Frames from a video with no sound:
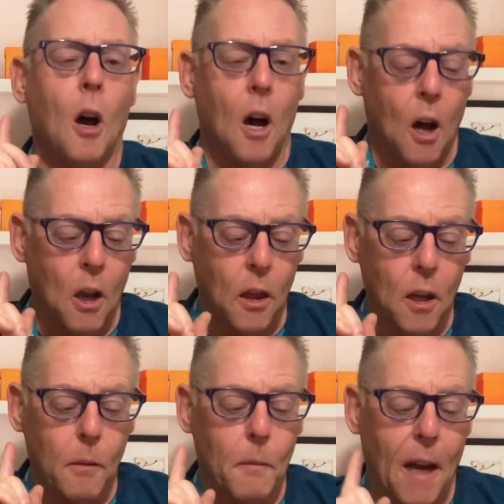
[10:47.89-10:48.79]
on
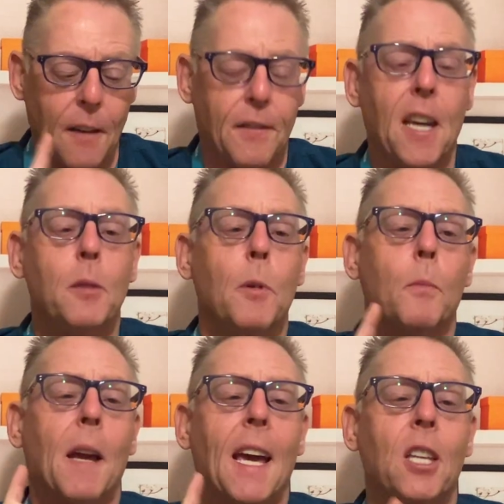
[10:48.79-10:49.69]
my Facebook
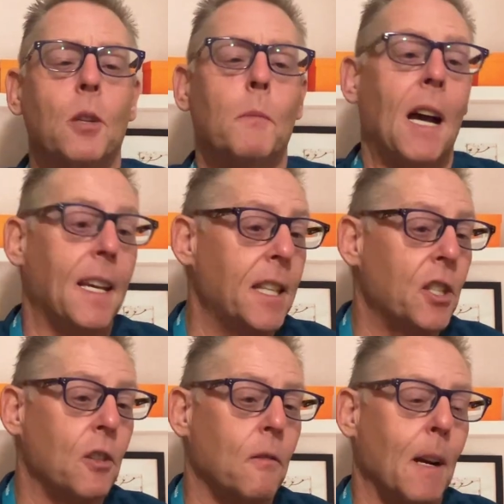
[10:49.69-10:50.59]
page and my
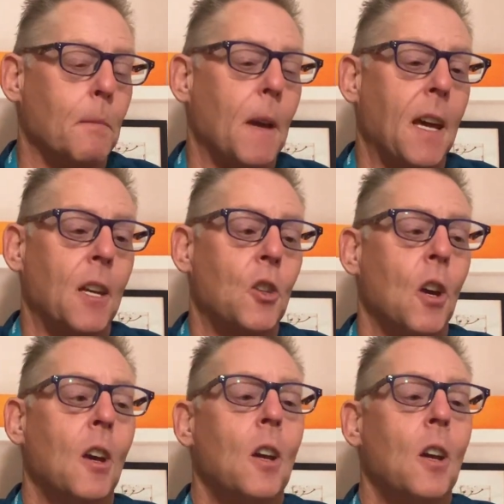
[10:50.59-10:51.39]
Instagram page.